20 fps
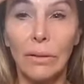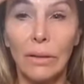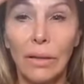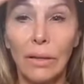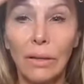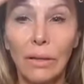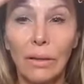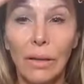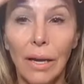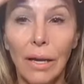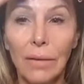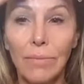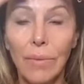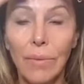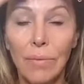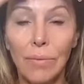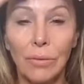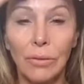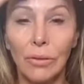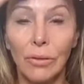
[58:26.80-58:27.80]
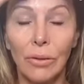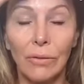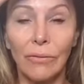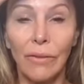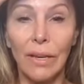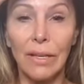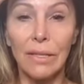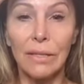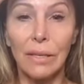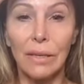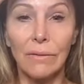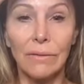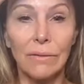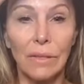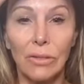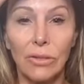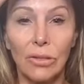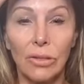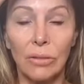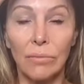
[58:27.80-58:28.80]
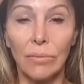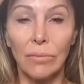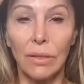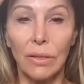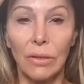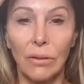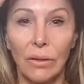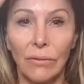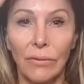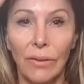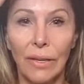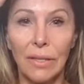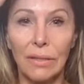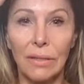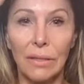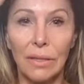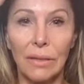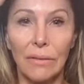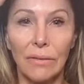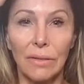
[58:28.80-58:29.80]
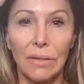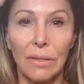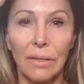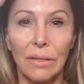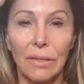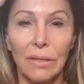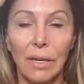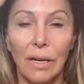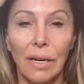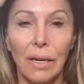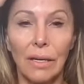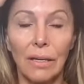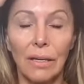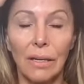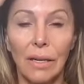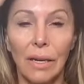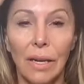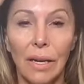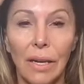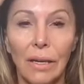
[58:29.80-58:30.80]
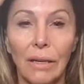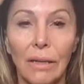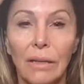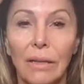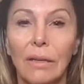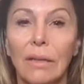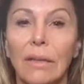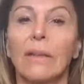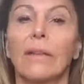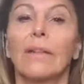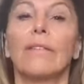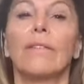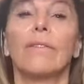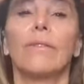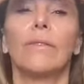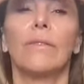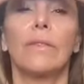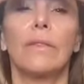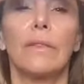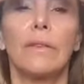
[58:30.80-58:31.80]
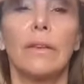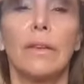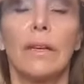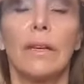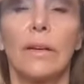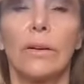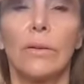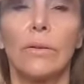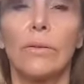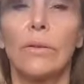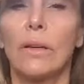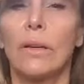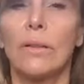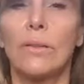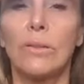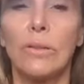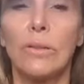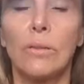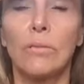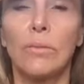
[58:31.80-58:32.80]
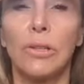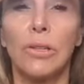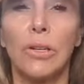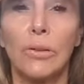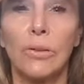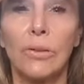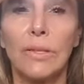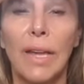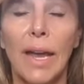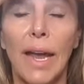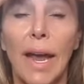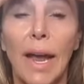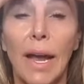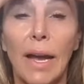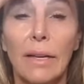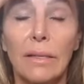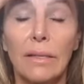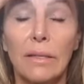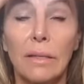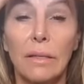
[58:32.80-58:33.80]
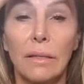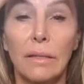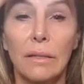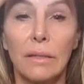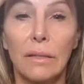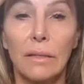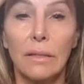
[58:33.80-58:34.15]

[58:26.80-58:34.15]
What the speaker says: there are a lot of people doing facelifts that shouldn't be doing facelifts. It's not like, the consumer knows to ask.